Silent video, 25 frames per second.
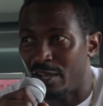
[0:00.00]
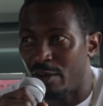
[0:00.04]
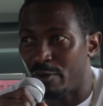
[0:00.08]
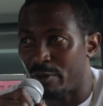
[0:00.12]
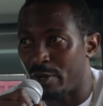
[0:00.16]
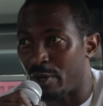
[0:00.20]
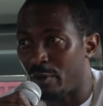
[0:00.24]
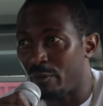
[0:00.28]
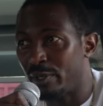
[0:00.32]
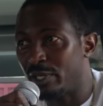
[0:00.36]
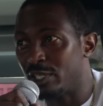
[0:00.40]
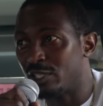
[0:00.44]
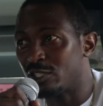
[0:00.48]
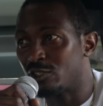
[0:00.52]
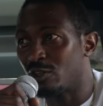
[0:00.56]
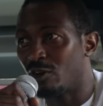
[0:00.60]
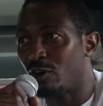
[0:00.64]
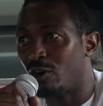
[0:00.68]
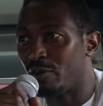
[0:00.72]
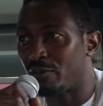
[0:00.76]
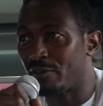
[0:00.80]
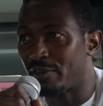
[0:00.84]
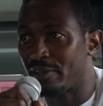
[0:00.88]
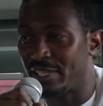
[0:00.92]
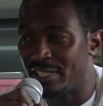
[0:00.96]
when I went into
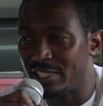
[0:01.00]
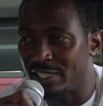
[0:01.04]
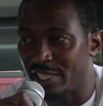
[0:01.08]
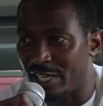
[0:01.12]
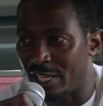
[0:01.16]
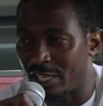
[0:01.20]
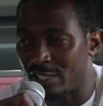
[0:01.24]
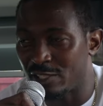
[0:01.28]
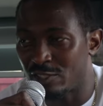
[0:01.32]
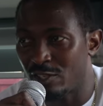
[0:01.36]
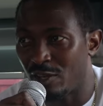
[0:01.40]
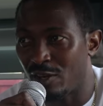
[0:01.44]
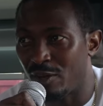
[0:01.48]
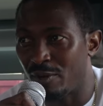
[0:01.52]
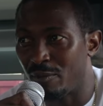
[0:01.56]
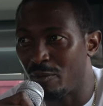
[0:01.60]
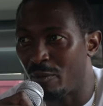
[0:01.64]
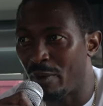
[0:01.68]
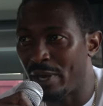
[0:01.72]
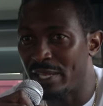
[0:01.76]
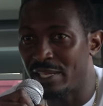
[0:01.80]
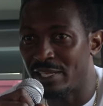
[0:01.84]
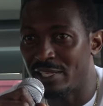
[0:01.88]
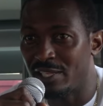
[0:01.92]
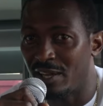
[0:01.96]
orphanage and I saw
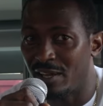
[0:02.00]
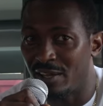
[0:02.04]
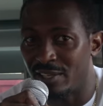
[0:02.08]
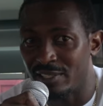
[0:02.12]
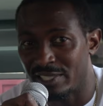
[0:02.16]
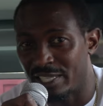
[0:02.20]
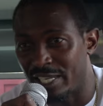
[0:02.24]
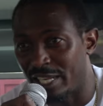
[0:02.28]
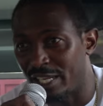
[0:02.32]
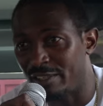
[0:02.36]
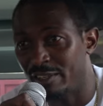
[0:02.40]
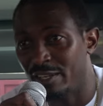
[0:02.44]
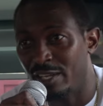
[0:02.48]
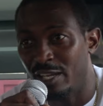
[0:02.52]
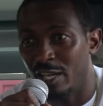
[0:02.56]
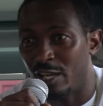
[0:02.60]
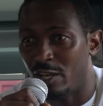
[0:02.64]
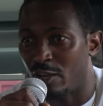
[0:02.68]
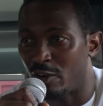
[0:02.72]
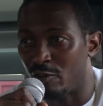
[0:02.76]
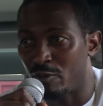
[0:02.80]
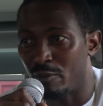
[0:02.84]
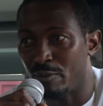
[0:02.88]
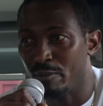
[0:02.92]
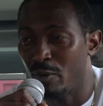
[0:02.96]
white dolls and I,
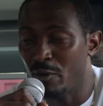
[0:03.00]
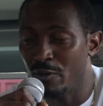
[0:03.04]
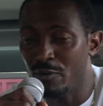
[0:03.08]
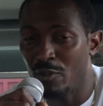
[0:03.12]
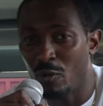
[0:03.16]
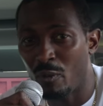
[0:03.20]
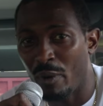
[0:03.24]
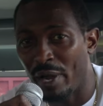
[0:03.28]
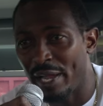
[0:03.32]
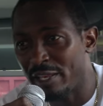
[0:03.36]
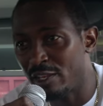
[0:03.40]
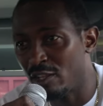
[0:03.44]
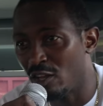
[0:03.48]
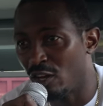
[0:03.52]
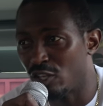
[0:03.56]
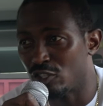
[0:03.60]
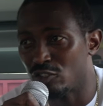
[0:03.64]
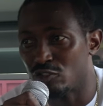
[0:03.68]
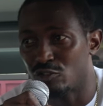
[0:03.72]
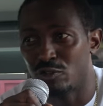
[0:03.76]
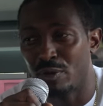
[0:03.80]
I removed the white dolls,